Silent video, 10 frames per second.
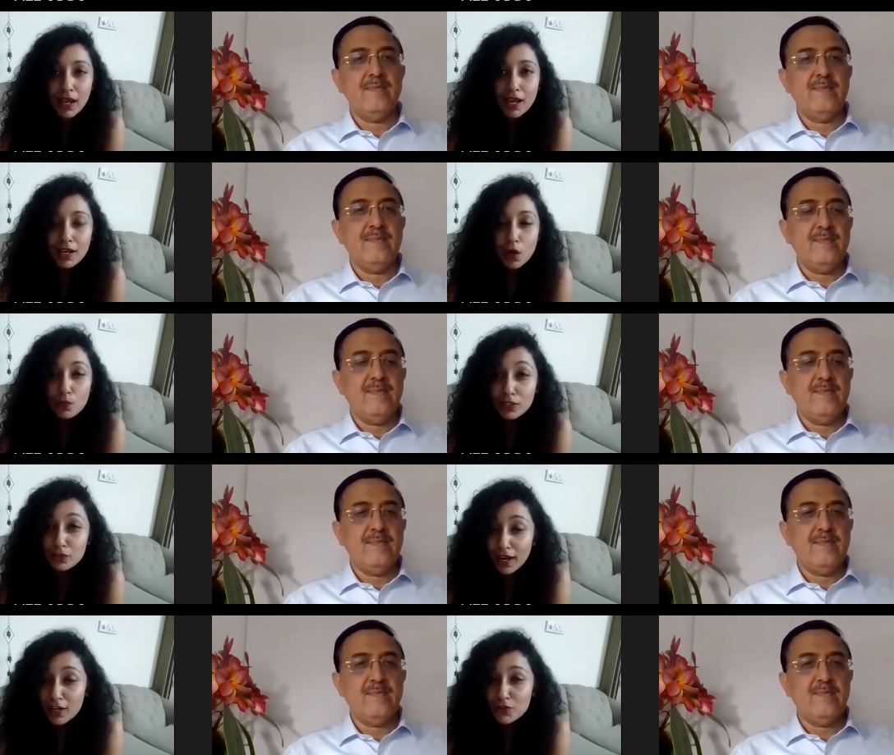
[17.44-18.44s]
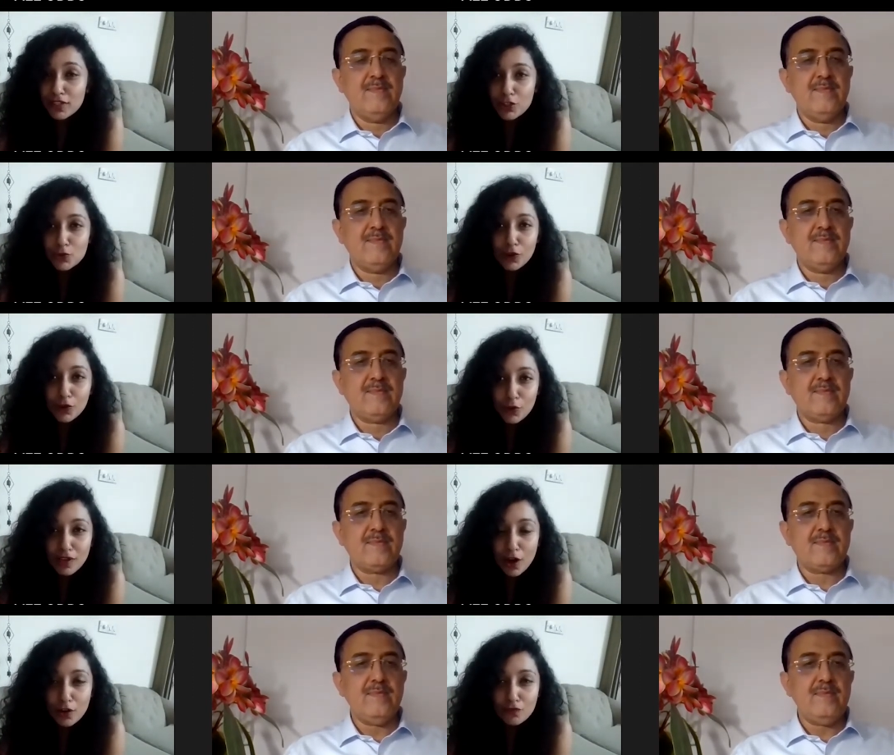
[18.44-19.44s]
Speaker 1: Now, we're trying to get you a
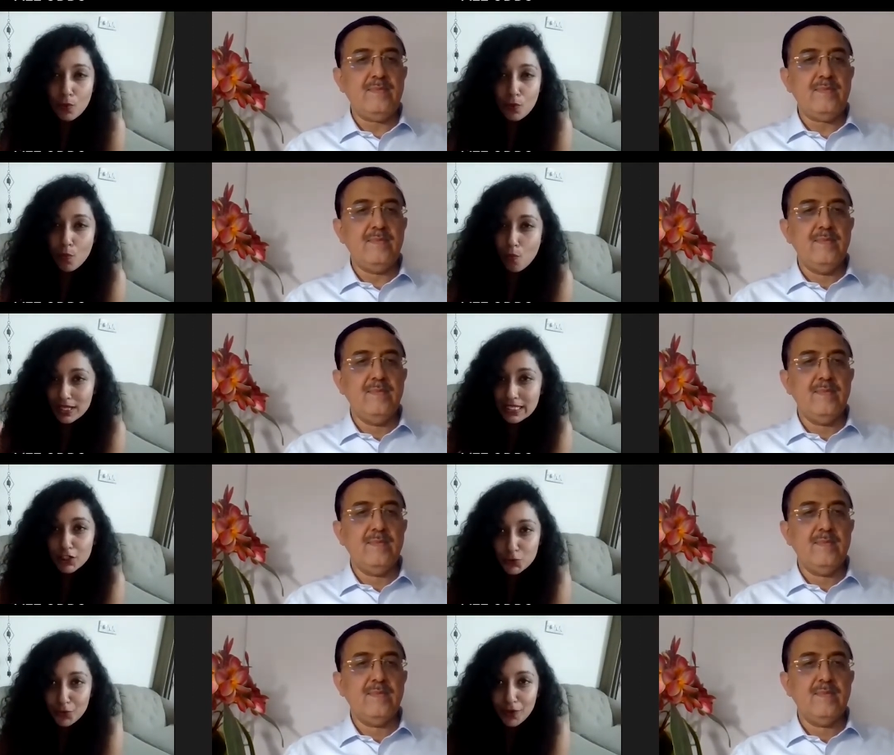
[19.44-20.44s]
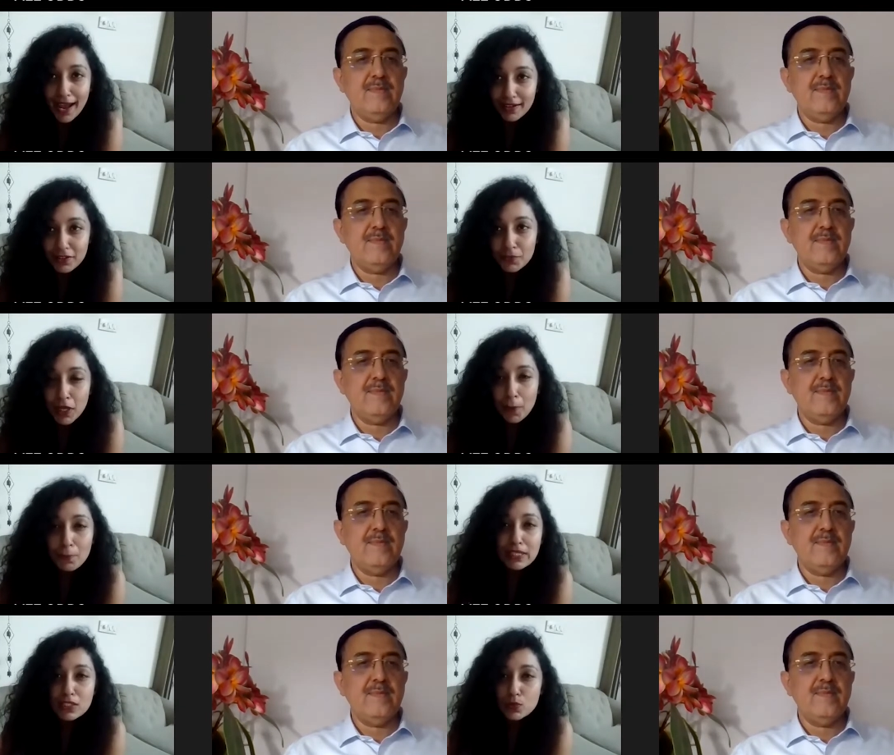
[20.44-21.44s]
lowdown from one such brand
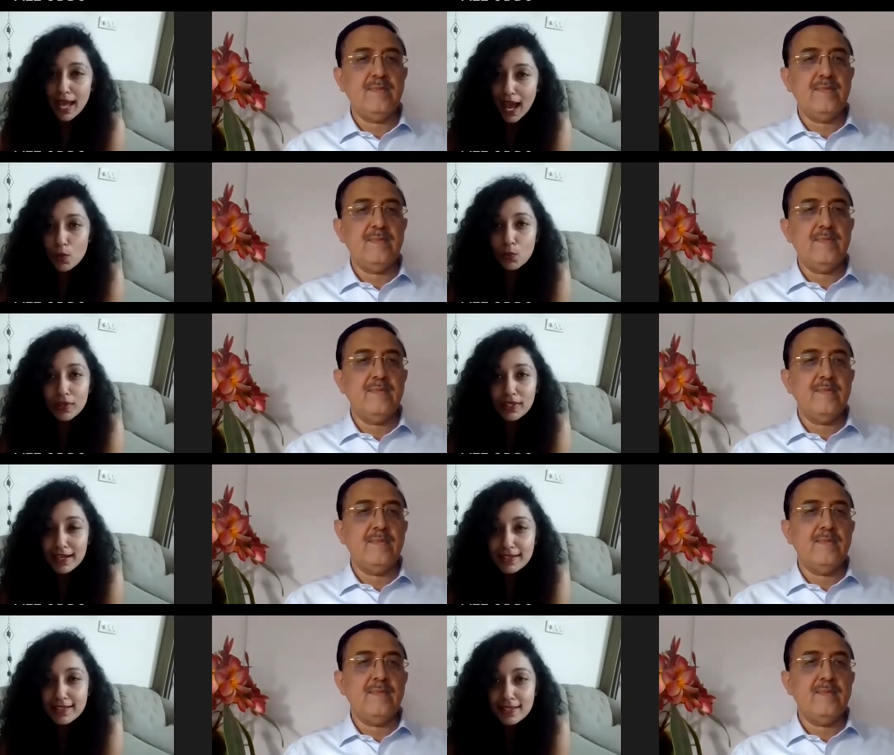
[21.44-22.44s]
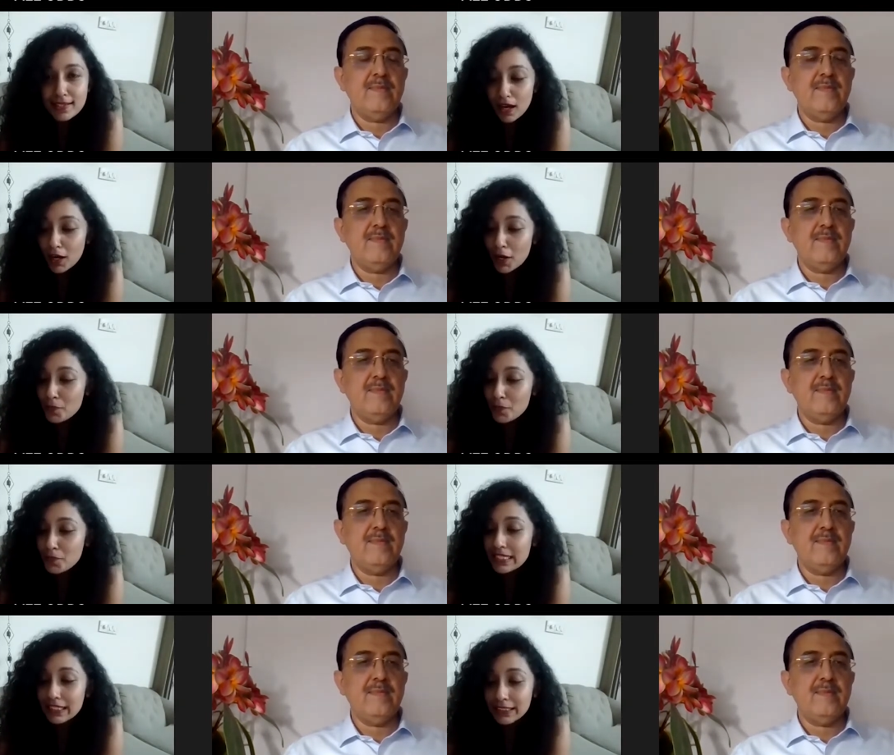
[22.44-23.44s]
because we have with us uh,
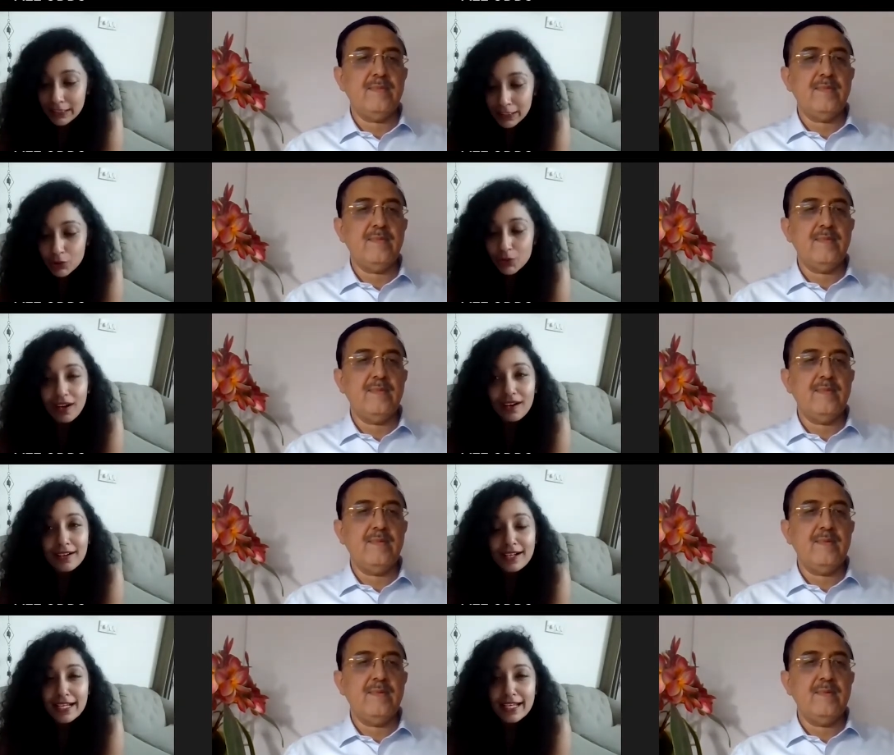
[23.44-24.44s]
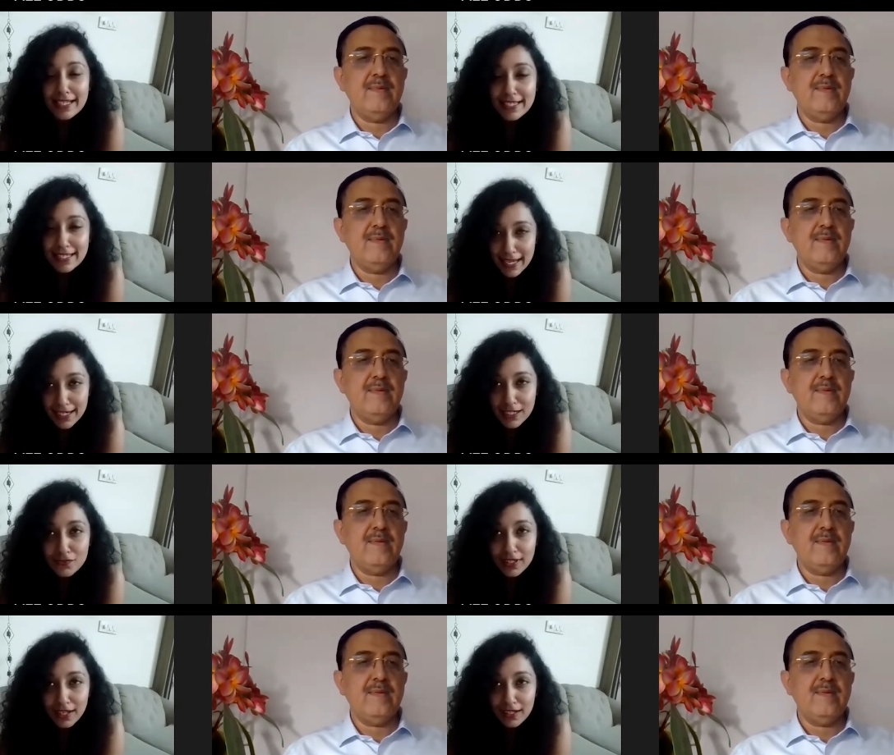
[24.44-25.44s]
Mr. Anil Dua, Executive
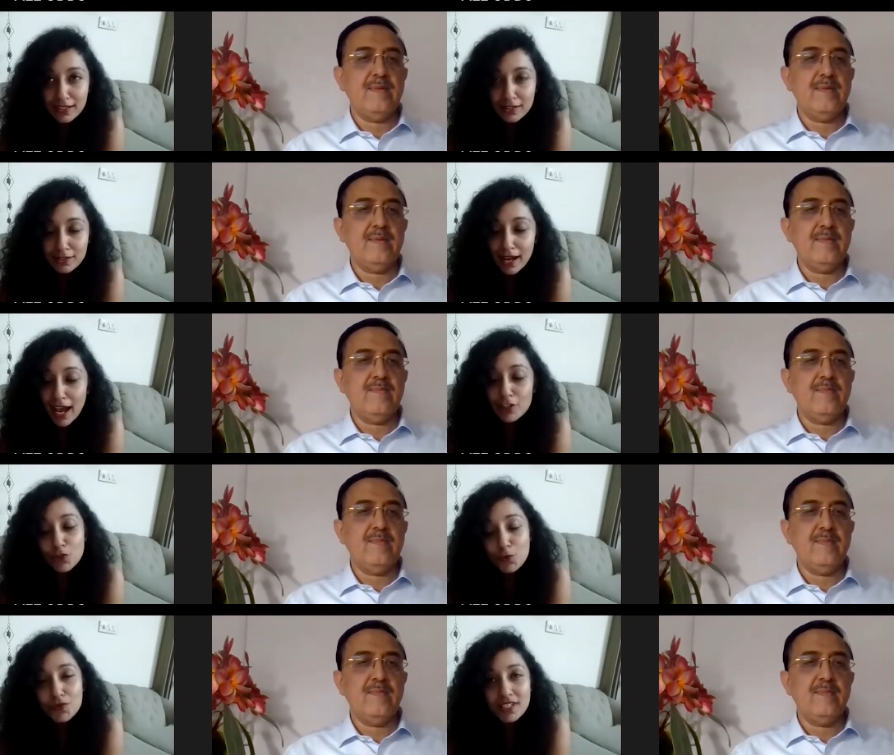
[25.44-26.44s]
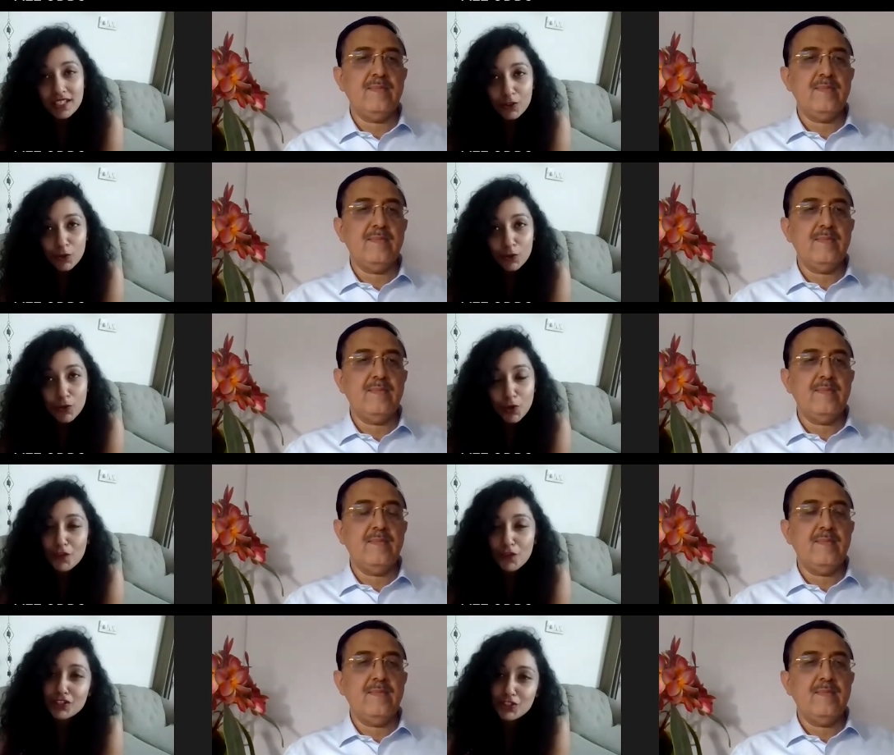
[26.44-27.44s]
Director and Group CEO
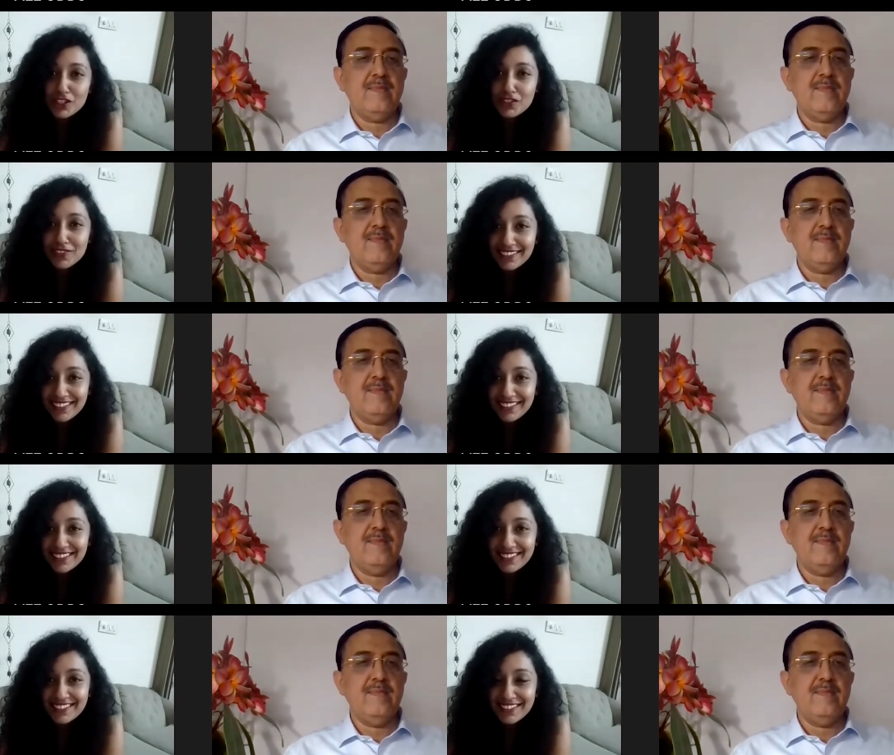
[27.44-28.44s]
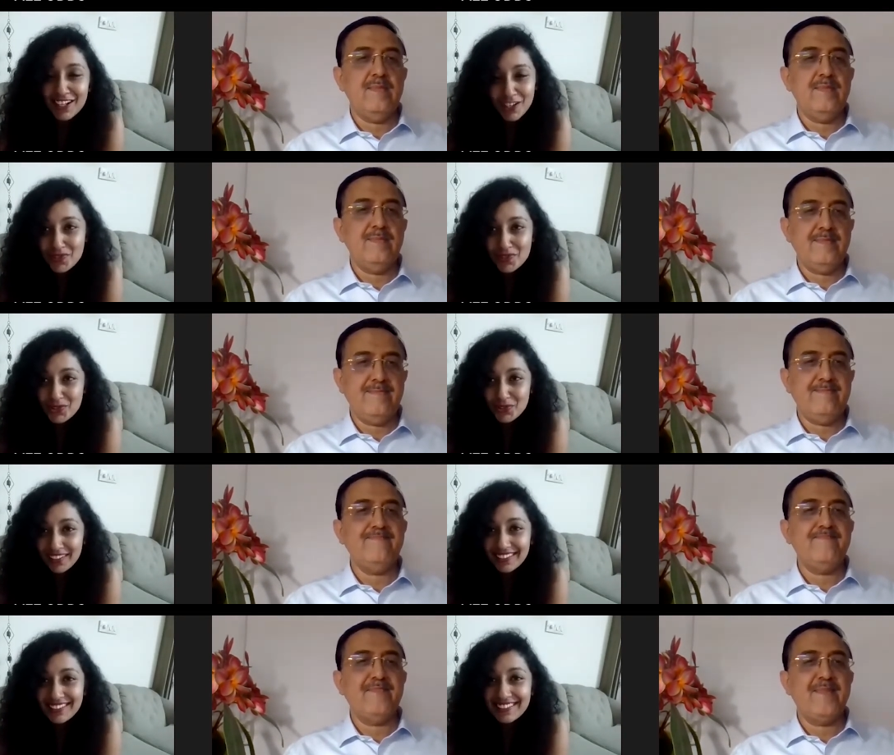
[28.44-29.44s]
of Dish TV India. Hello, Mr. Dua.
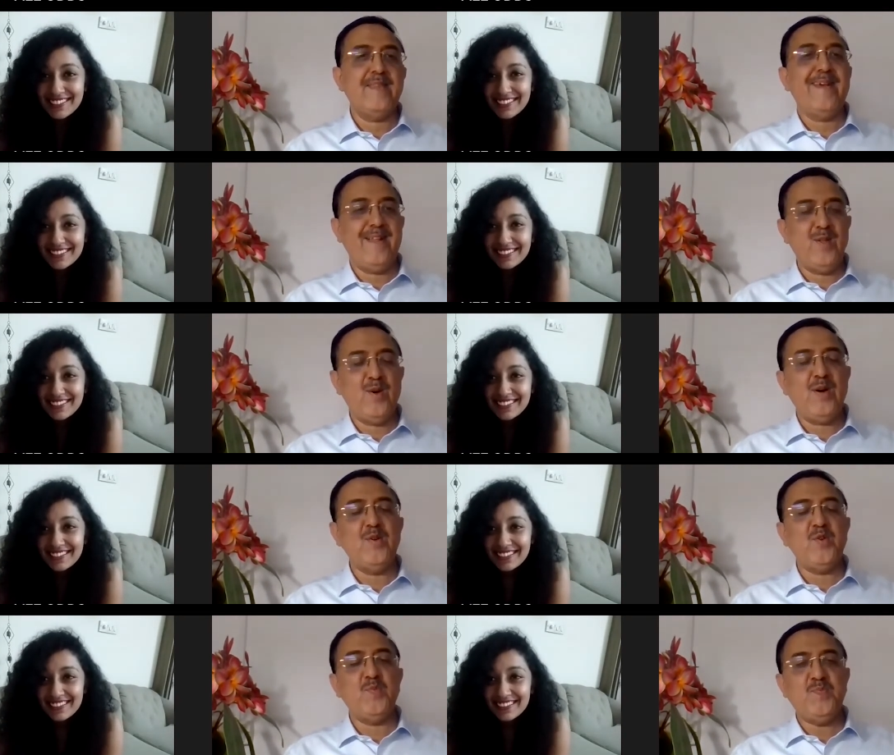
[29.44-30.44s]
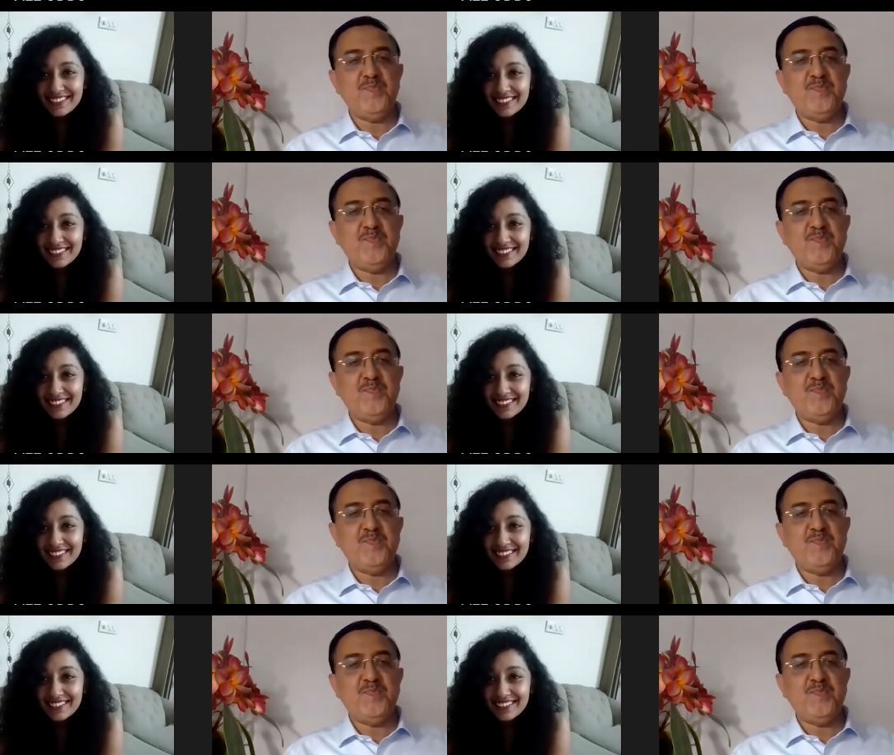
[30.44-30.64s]
Speaker 2: Hello, how are you?